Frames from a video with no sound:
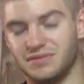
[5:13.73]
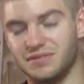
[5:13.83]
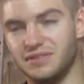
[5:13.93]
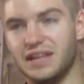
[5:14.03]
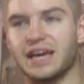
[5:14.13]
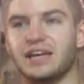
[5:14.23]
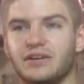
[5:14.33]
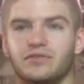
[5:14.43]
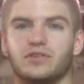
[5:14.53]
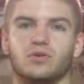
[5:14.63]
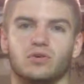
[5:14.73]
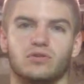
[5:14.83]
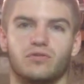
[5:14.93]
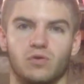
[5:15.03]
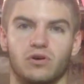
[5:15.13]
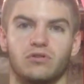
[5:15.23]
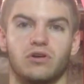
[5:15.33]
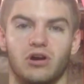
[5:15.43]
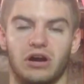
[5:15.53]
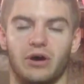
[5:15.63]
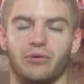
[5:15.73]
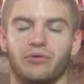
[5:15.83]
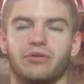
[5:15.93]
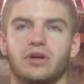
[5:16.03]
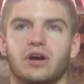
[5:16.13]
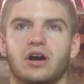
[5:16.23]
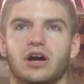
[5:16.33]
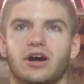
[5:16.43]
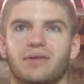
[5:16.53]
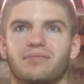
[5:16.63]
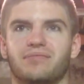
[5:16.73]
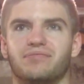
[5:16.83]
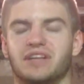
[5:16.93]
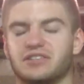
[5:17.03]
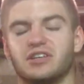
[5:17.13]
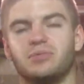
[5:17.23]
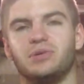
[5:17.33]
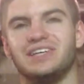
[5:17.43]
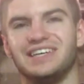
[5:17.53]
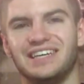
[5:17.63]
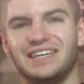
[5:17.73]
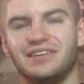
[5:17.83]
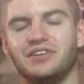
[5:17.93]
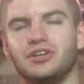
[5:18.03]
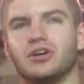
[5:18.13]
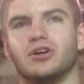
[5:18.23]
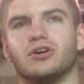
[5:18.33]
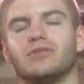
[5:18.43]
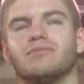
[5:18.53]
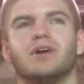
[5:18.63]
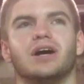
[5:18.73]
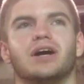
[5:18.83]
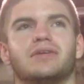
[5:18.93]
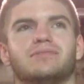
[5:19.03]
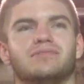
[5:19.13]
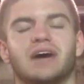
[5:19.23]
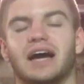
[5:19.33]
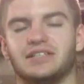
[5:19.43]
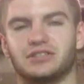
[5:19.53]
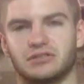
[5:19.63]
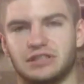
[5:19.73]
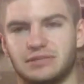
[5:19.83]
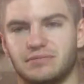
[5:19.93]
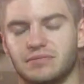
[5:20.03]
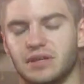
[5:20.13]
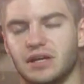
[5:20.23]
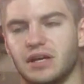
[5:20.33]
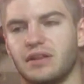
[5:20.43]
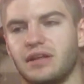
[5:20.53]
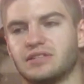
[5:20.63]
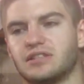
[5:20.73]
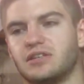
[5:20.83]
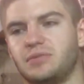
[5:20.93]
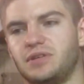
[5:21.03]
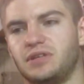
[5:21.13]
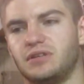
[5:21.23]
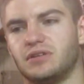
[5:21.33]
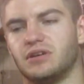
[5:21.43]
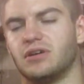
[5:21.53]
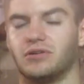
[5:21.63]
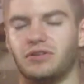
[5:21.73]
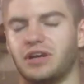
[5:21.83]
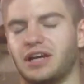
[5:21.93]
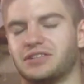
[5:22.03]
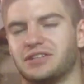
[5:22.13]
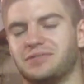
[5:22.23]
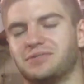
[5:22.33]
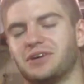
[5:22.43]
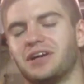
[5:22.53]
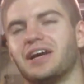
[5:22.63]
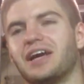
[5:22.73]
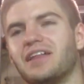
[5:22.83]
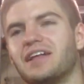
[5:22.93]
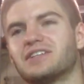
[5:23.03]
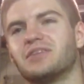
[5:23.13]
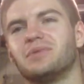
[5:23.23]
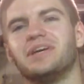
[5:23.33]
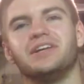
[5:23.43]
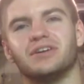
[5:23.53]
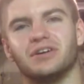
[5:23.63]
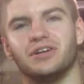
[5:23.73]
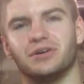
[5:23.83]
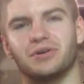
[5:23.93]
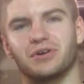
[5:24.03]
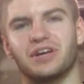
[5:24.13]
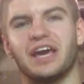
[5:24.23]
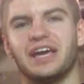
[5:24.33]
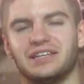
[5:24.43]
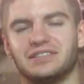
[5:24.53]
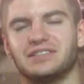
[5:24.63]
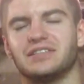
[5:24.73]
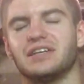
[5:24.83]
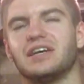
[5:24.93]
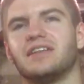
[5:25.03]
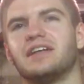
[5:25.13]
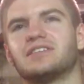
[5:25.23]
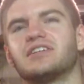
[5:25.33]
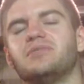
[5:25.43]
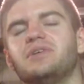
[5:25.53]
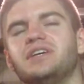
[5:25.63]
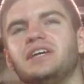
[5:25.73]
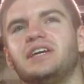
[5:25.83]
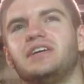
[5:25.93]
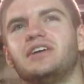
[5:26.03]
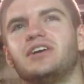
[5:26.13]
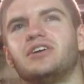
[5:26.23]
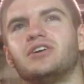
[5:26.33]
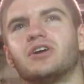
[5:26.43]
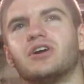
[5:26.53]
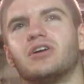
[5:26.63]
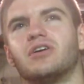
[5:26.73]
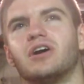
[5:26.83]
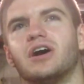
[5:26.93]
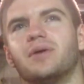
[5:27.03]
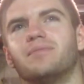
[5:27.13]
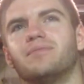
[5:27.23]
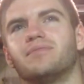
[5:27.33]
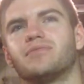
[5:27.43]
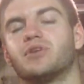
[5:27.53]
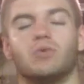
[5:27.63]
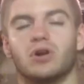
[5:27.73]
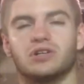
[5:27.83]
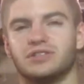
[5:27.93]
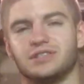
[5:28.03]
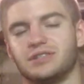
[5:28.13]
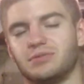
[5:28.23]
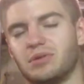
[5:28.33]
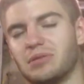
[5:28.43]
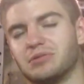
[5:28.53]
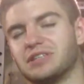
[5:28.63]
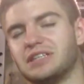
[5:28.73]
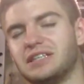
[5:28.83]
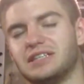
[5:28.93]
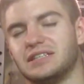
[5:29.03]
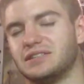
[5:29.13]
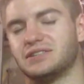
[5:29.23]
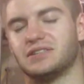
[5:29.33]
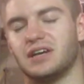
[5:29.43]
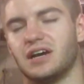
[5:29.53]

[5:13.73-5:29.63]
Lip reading: negative for our health. That's going to be in your ice cream. That's going to be, or not ice cream, sorry. That's going to be in your, your cakes. That's going to be in your, the worst thing you could probably eat is